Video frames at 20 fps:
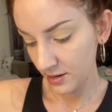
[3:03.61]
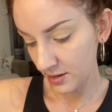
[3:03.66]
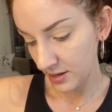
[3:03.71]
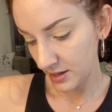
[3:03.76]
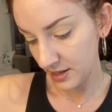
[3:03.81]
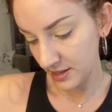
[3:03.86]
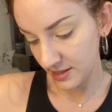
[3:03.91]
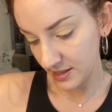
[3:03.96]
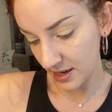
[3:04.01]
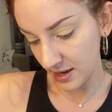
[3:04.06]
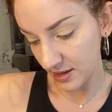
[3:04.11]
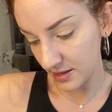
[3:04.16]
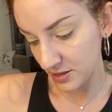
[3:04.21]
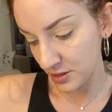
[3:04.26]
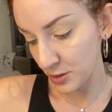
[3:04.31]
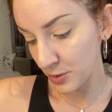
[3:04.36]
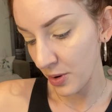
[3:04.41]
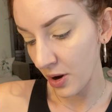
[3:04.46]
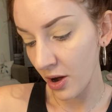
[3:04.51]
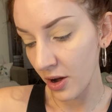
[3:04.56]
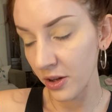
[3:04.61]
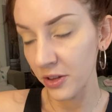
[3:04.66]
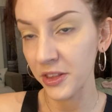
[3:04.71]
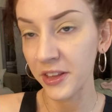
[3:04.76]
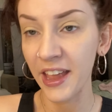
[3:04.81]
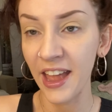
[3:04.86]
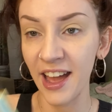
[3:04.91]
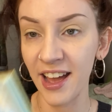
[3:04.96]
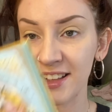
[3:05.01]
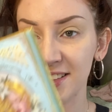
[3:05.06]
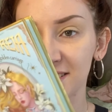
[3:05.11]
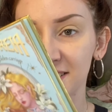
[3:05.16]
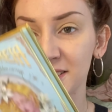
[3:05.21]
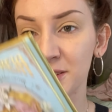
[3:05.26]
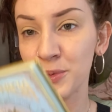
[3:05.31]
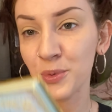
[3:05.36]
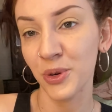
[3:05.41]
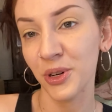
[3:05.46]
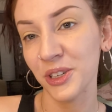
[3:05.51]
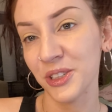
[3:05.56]
It says, to all the cats in the
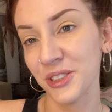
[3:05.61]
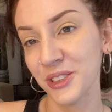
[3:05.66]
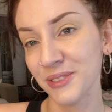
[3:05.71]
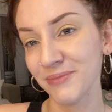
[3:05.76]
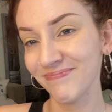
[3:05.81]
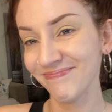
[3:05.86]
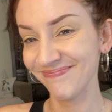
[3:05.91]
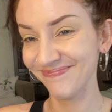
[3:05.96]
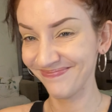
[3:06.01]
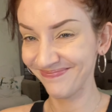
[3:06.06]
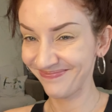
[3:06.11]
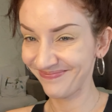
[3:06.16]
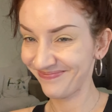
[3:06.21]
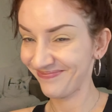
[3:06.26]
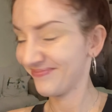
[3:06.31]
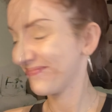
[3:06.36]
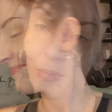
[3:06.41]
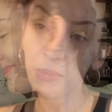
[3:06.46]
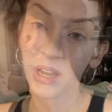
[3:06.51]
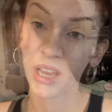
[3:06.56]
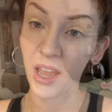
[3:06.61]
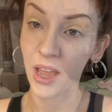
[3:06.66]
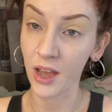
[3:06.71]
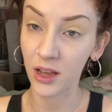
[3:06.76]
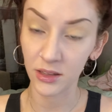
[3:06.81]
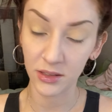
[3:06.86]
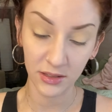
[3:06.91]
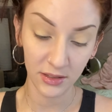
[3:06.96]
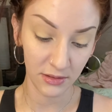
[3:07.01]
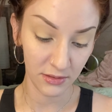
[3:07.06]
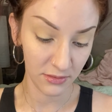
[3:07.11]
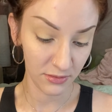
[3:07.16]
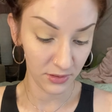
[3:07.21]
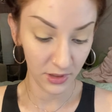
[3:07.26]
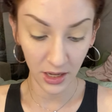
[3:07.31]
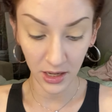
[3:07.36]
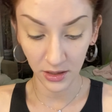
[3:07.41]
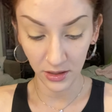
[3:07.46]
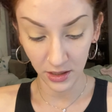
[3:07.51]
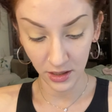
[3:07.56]
world. My cats
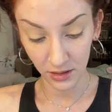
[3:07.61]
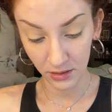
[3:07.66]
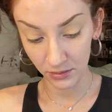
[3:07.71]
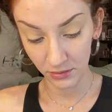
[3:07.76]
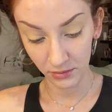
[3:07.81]
lately.